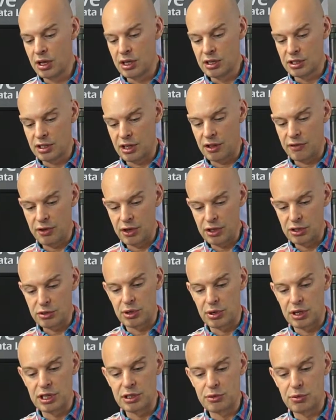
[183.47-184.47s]
So the first
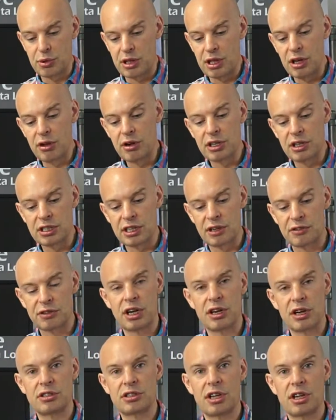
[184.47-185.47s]
one is, for the units I've
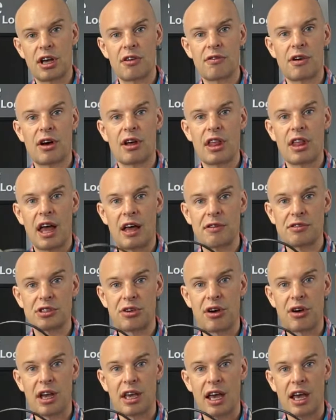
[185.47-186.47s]
shown so far, they have
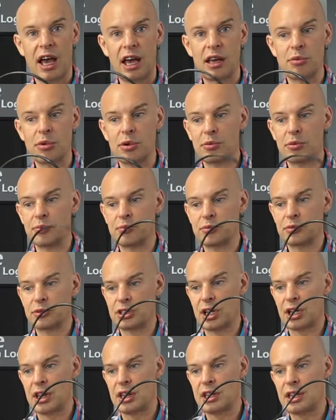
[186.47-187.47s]
straight cable.
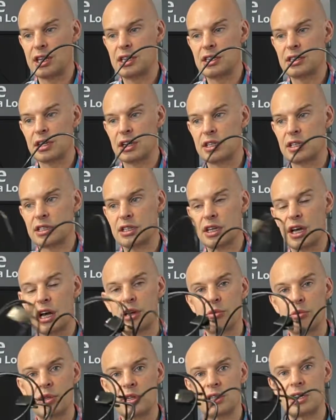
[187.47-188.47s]
So these are
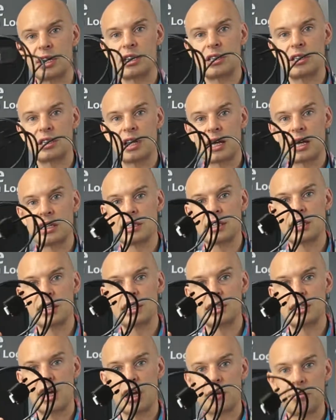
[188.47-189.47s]
designed with the data
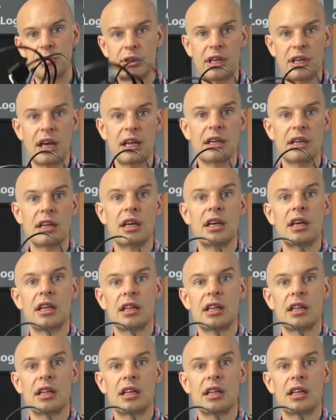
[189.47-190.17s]
D-type on the end.